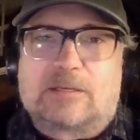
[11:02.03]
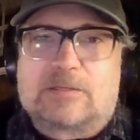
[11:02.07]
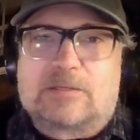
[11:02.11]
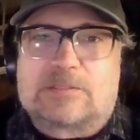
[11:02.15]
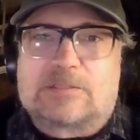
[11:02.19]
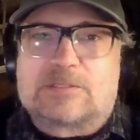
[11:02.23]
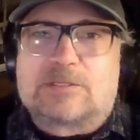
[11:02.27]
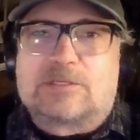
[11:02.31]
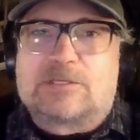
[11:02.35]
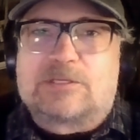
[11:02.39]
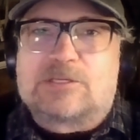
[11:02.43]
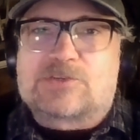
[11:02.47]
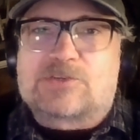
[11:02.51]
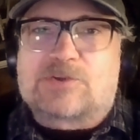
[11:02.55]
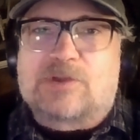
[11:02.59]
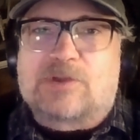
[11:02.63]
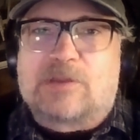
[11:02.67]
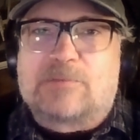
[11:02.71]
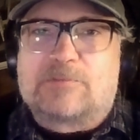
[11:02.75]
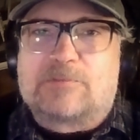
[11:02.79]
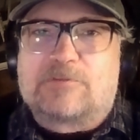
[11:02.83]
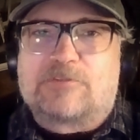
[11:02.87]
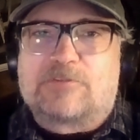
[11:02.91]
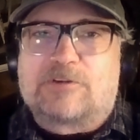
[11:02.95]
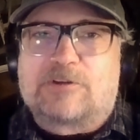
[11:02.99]
So
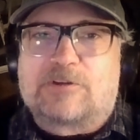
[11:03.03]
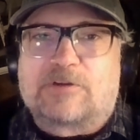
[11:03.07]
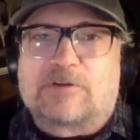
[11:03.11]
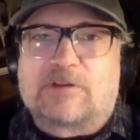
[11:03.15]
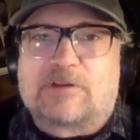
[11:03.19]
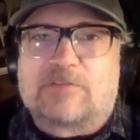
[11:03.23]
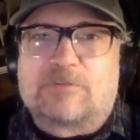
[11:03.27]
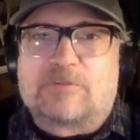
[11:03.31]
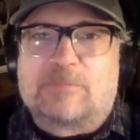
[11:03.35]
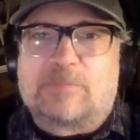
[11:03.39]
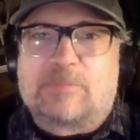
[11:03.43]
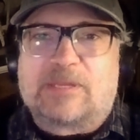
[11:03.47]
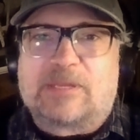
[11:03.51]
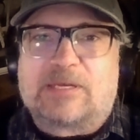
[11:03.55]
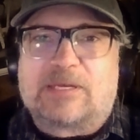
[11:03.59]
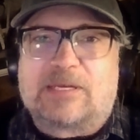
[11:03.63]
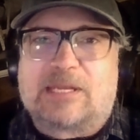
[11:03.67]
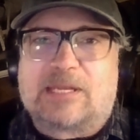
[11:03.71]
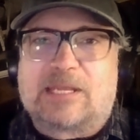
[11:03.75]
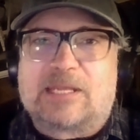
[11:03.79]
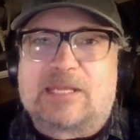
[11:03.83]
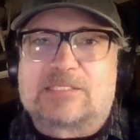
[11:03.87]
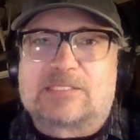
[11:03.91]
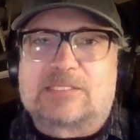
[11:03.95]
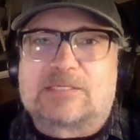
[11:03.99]
describe the photograph a bit. It
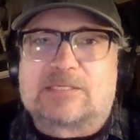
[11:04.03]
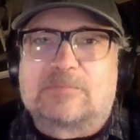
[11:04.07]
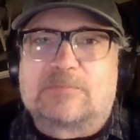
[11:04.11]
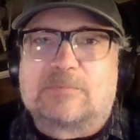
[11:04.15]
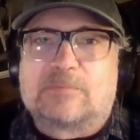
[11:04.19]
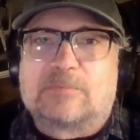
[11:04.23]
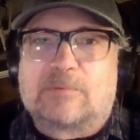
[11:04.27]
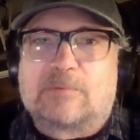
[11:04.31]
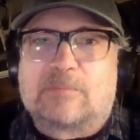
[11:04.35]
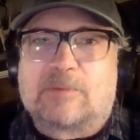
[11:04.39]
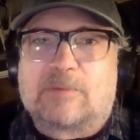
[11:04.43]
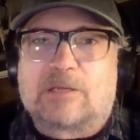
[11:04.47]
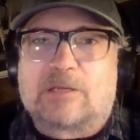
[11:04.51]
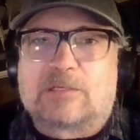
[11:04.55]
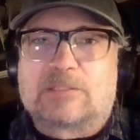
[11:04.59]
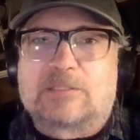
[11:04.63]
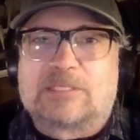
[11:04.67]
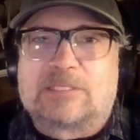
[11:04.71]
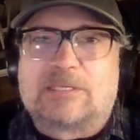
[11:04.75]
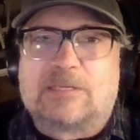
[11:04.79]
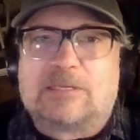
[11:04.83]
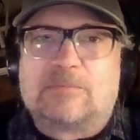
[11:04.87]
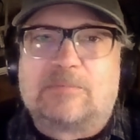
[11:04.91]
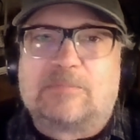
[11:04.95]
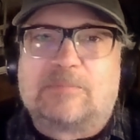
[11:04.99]
had some a Model
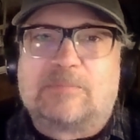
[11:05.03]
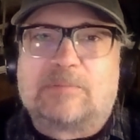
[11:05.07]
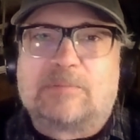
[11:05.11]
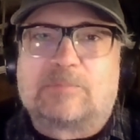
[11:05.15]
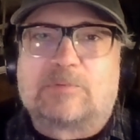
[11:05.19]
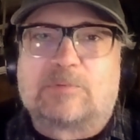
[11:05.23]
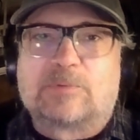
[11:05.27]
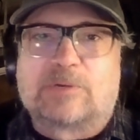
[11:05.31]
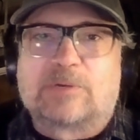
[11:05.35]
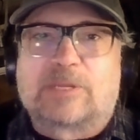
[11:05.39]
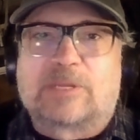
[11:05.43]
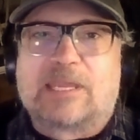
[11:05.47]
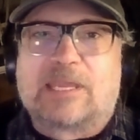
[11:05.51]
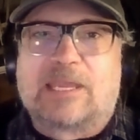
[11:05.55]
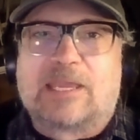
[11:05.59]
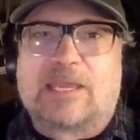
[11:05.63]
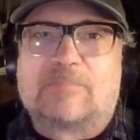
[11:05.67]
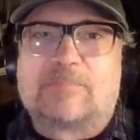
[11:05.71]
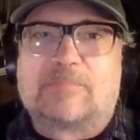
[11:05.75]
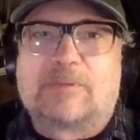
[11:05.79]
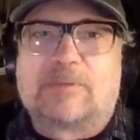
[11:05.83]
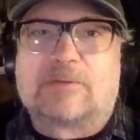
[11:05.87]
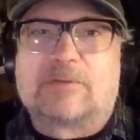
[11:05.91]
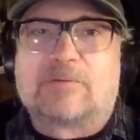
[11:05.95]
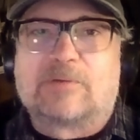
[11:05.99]
T and people were
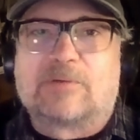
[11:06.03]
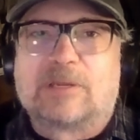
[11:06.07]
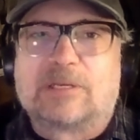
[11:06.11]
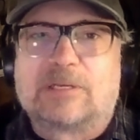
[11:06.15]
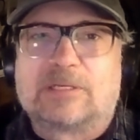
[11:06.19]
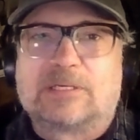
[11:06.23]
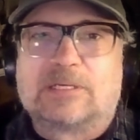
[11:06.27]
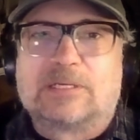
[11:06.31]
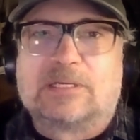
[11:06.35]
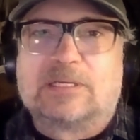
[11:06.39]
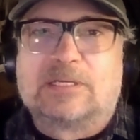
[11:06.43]
camping, right?